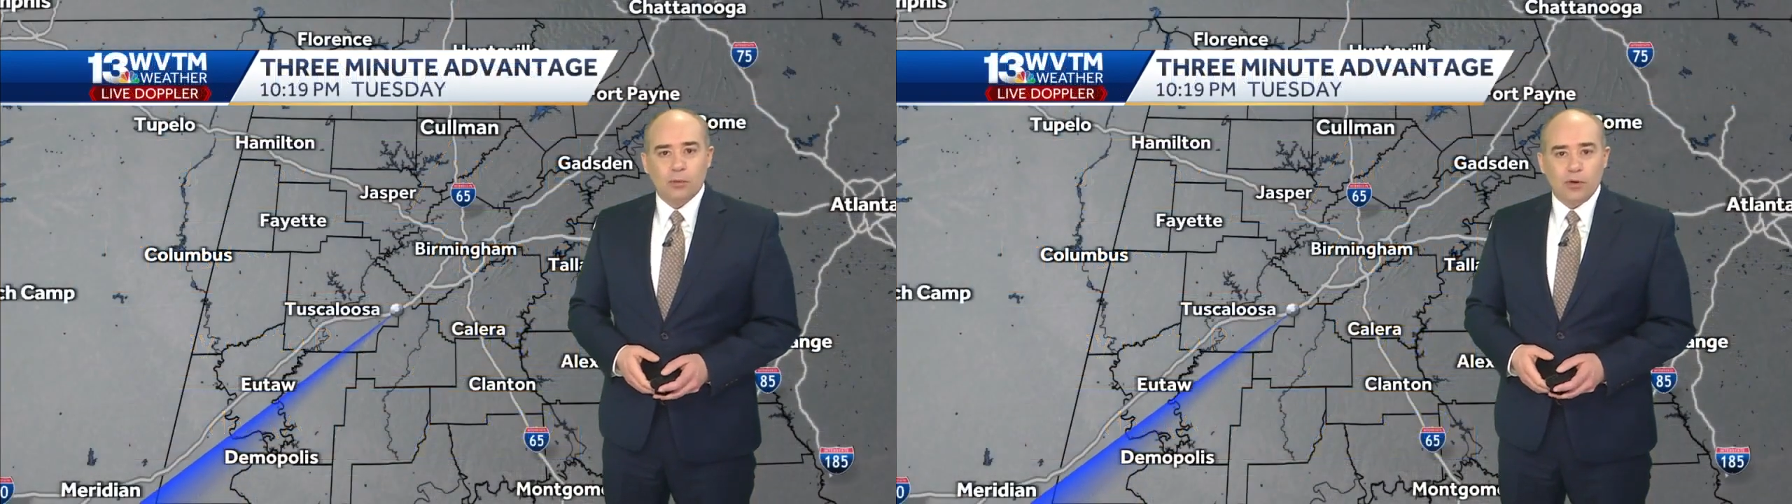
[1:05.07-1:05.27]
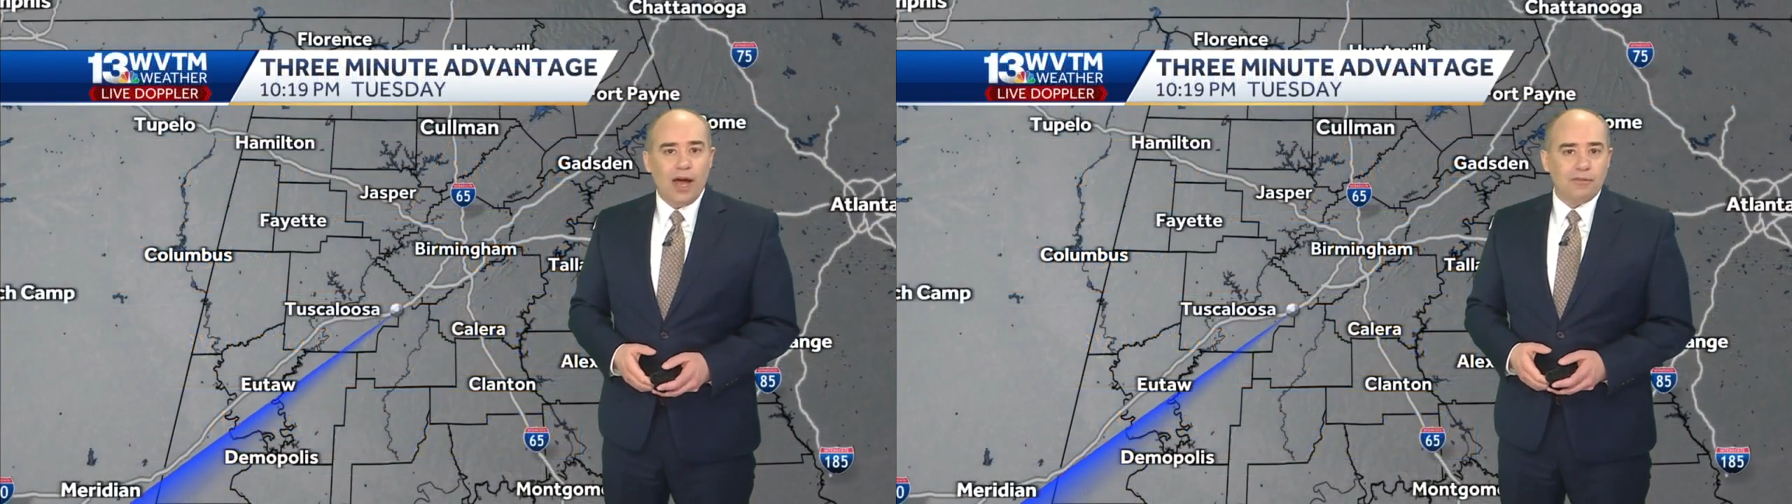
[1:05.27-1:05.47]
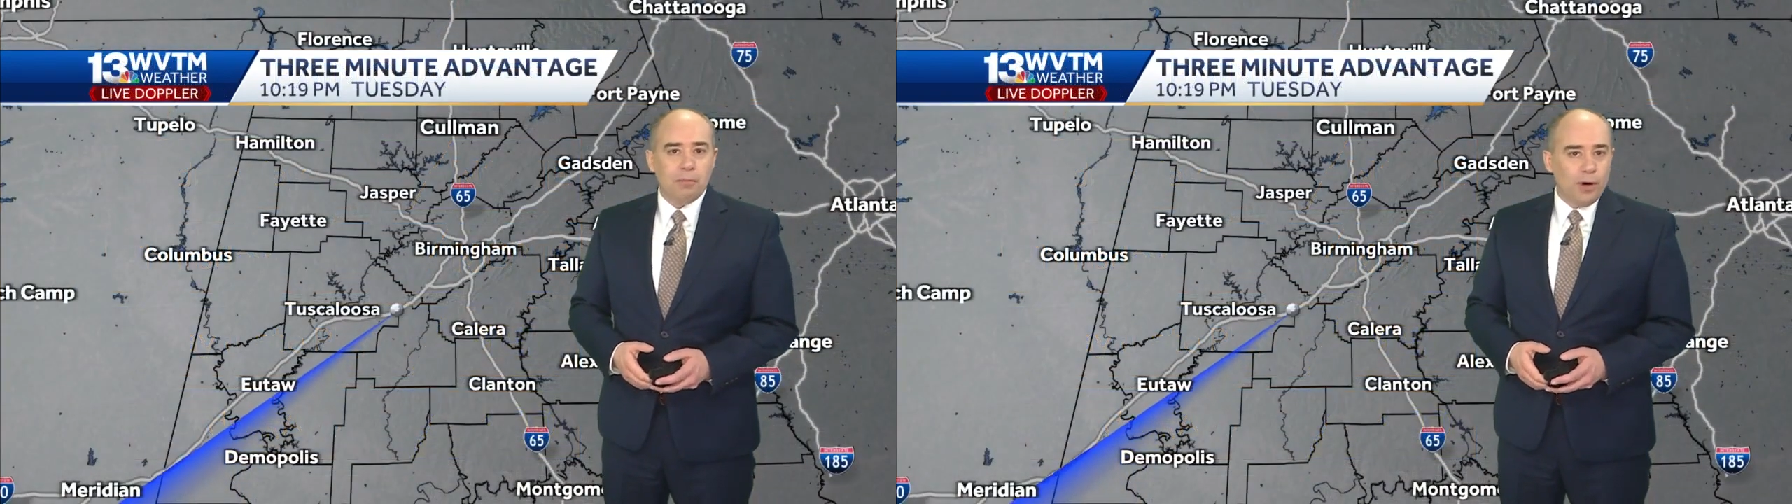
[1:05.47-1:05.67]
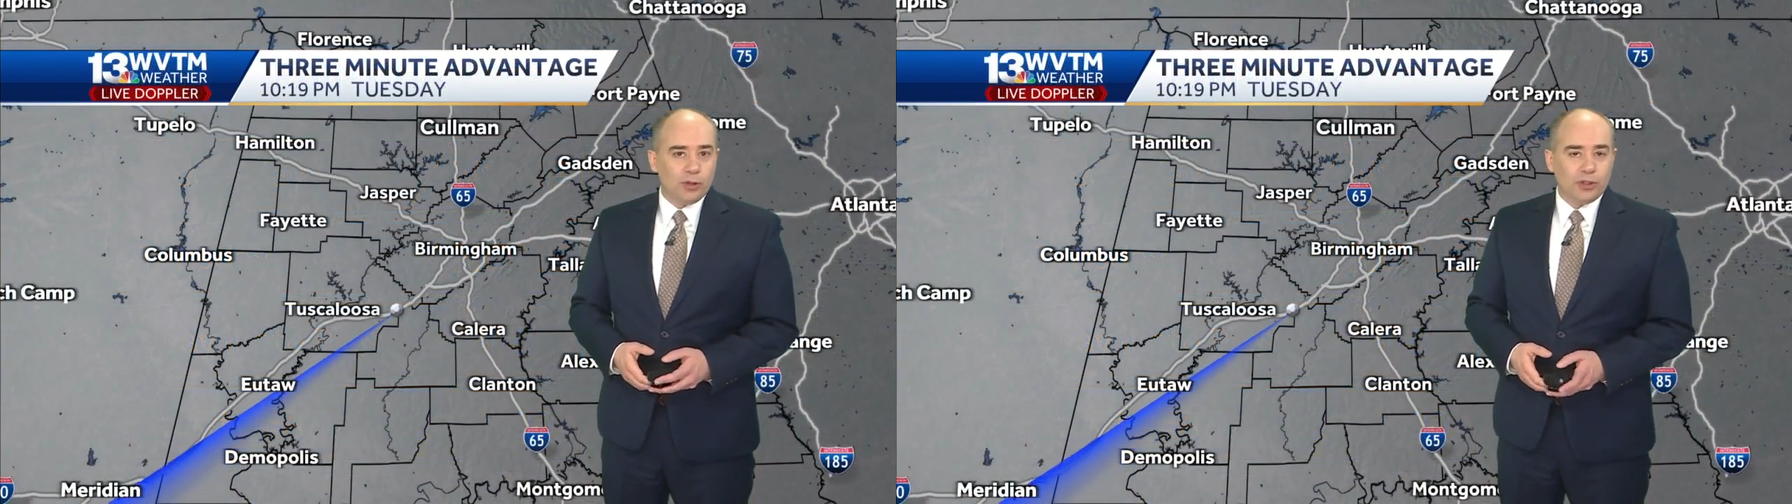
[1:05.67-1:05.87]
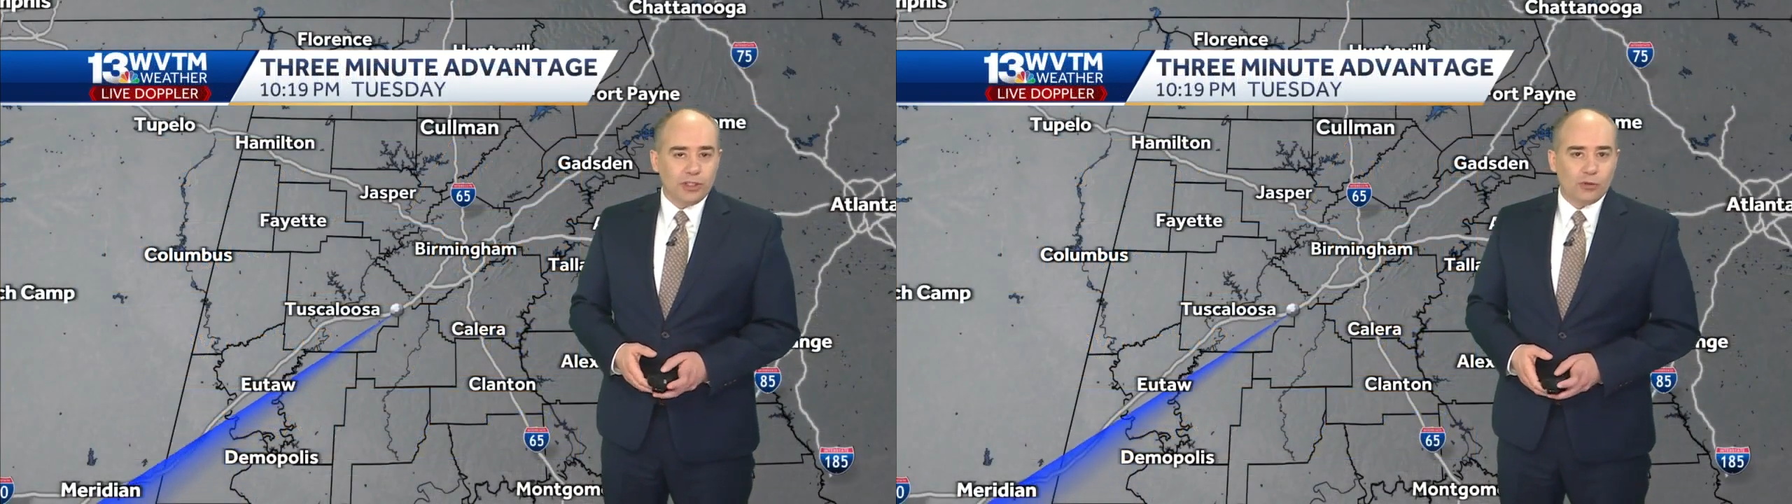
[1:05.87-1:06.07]
and we'll have a
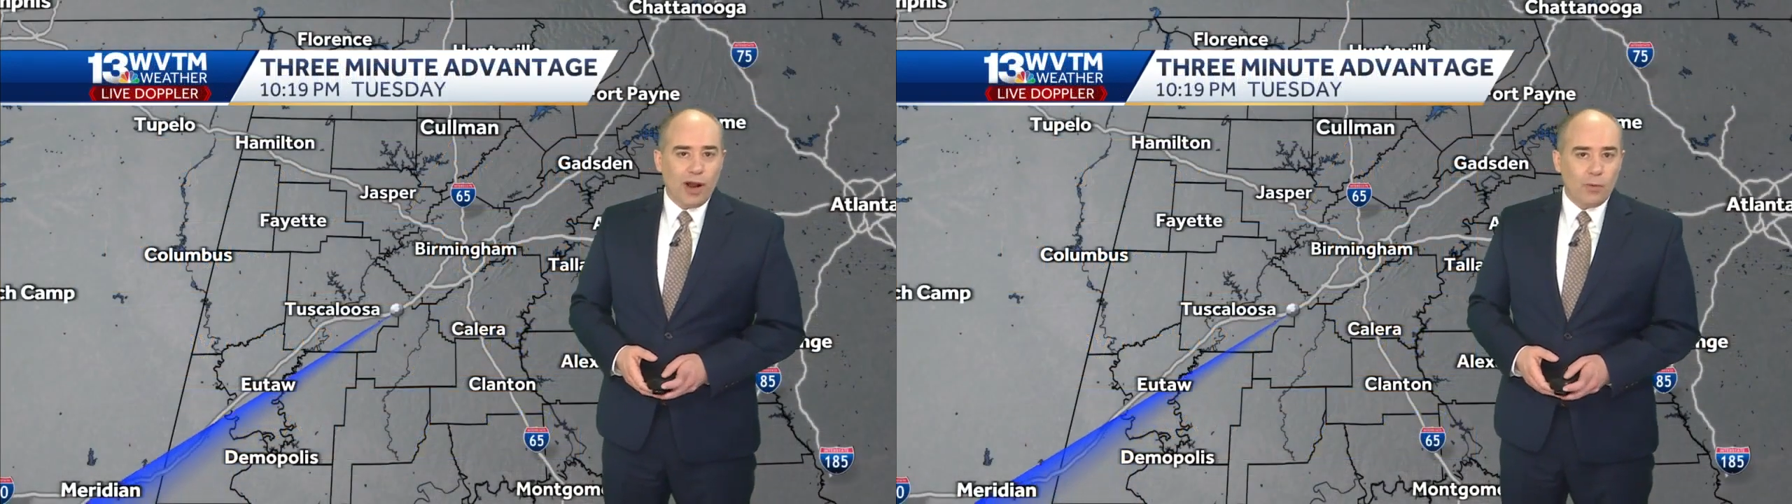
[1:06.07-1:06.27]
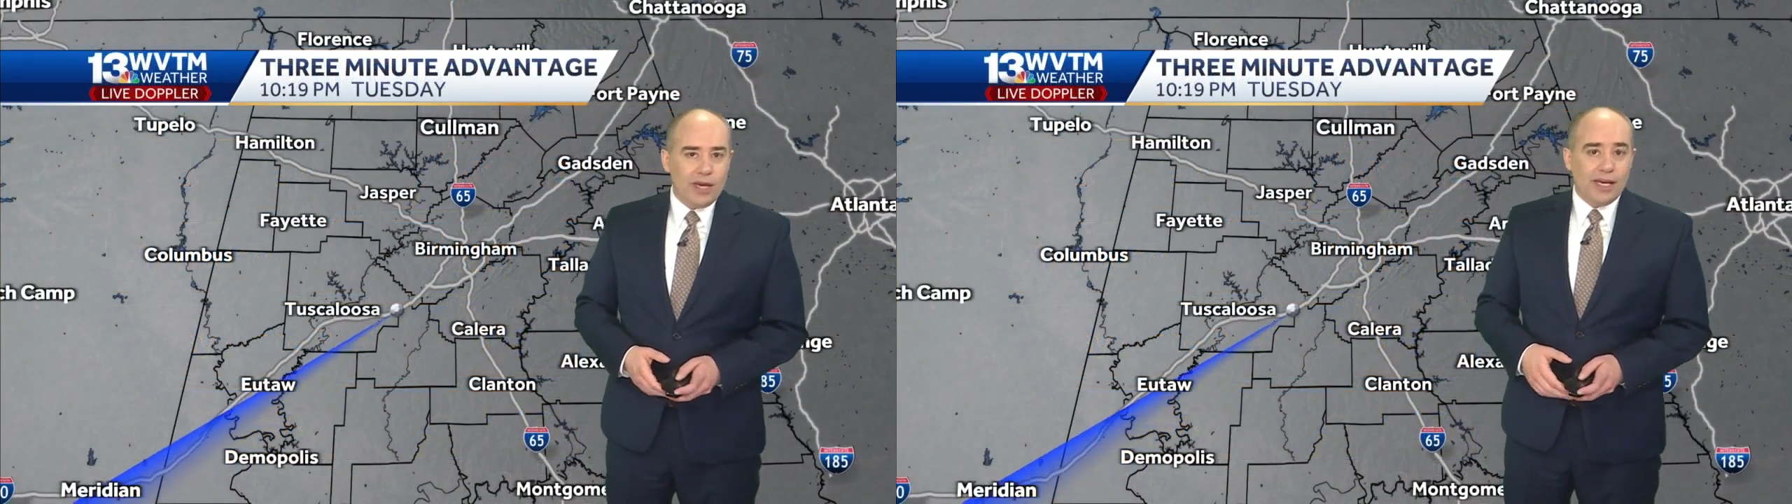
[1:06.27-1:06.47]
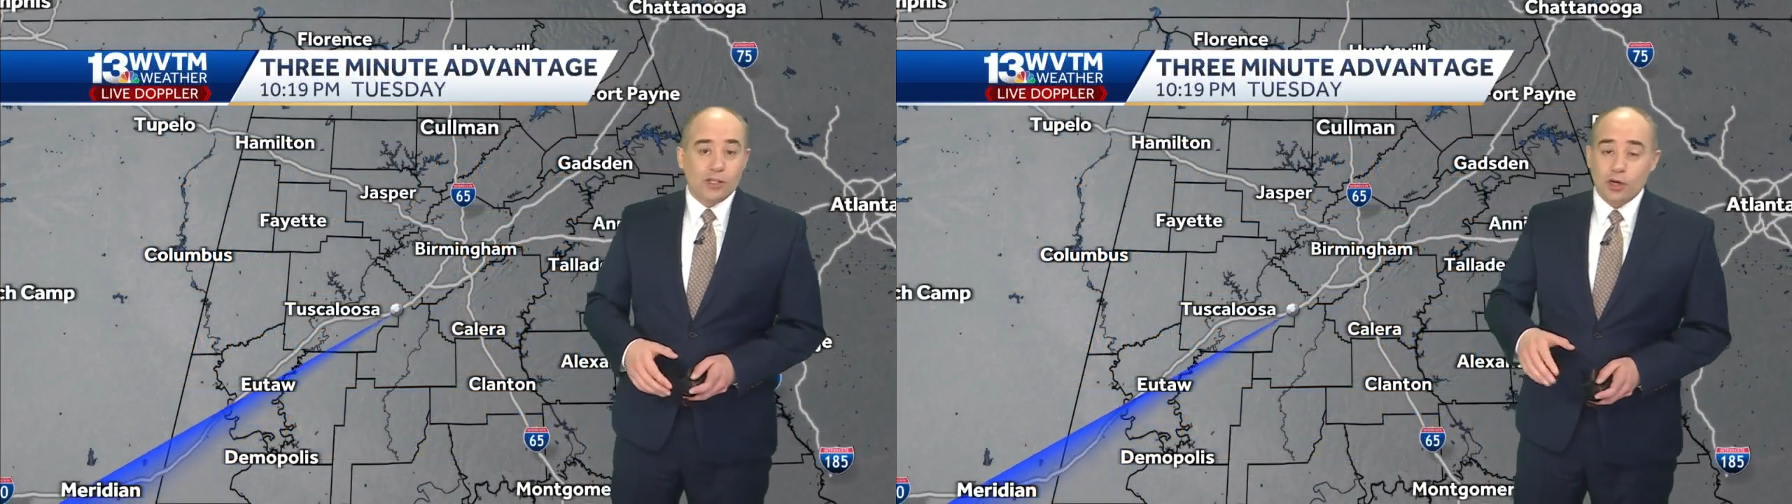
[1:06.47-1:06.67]
mostly dry weekend.